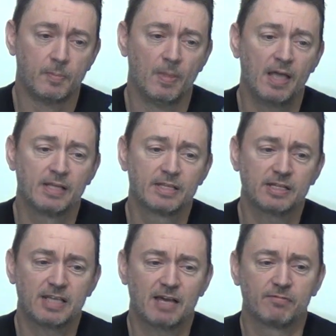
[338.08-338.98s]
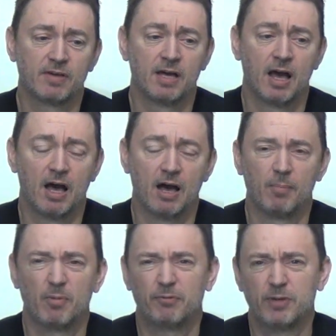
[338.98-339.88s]
It does have
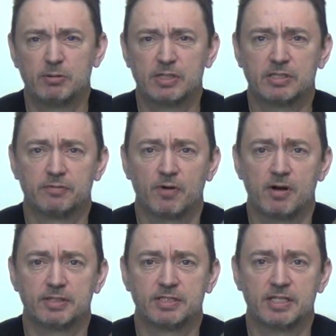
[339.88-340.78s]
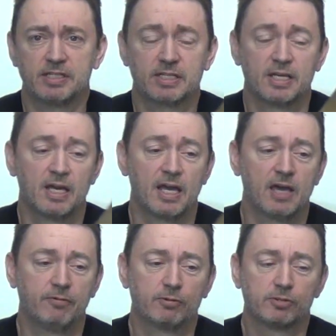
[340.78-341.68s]
a few disadvantages.
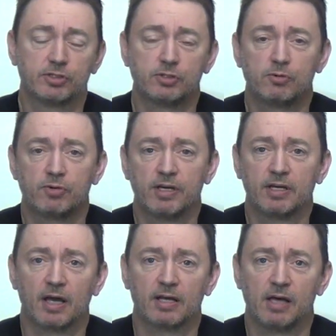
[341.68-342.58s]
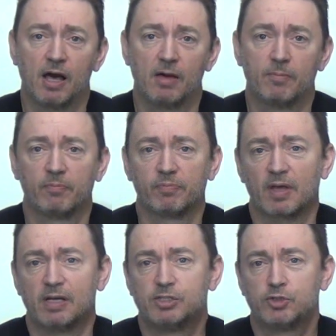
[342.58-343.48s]
If you're sawing
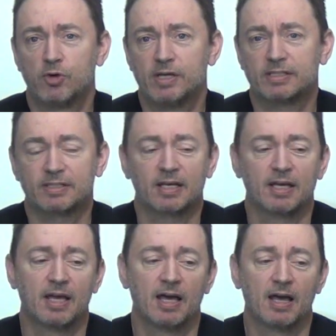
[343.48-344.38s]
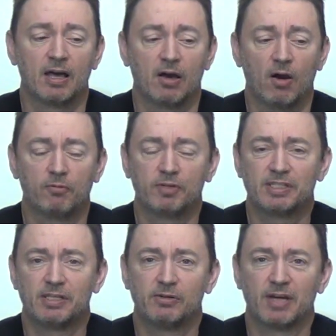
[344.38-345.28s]
a joint,
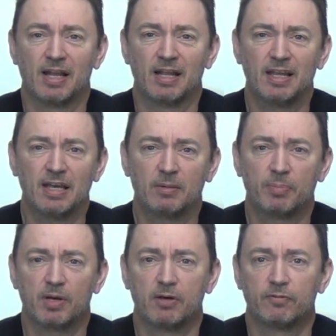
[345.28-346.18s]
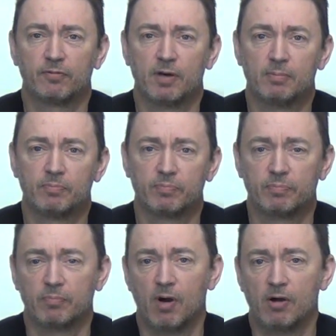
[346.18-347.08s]
obviously you get a little bit of
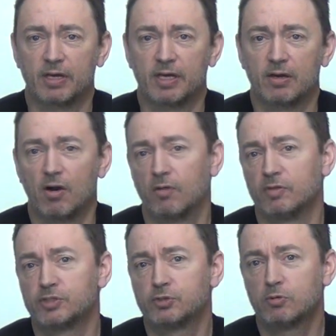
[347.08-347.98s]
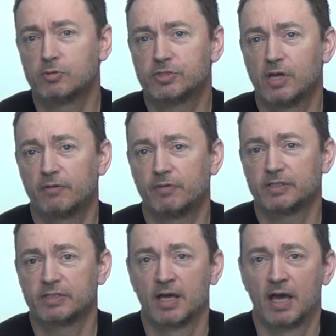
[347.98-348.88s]
marking on the sawn
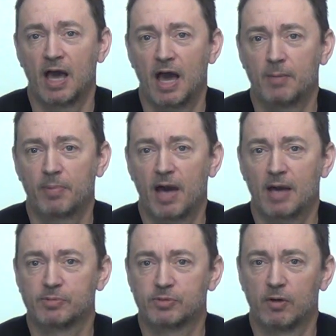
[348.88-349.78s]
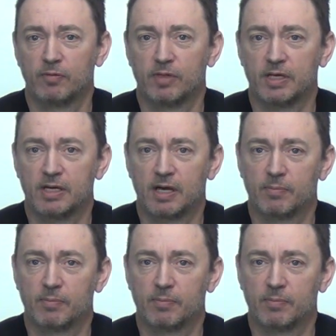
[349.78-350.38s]
surface and perhaps on the